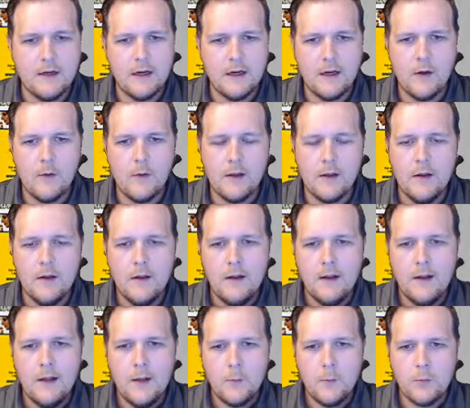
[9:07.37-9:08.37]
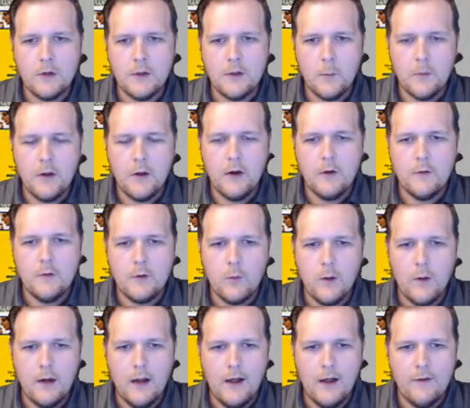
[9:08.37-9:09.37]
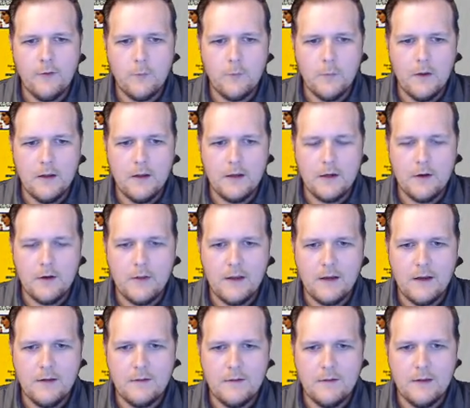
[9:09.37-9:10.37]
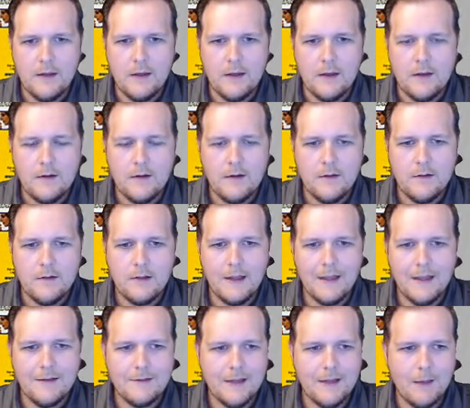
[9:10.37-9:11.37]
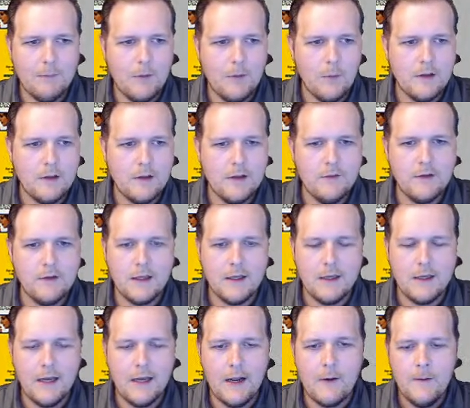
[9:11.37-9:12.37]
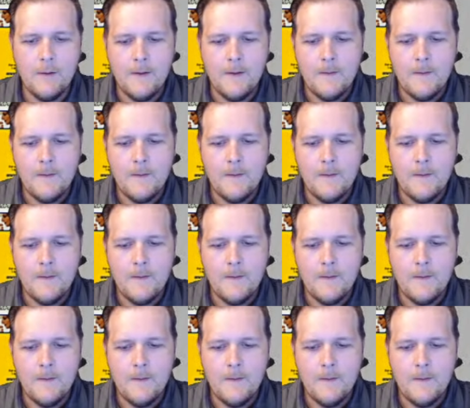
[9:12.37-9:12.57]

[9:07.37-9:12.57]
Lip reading: I know I bring up COVID quite often, but that is the landscape that we're living in now.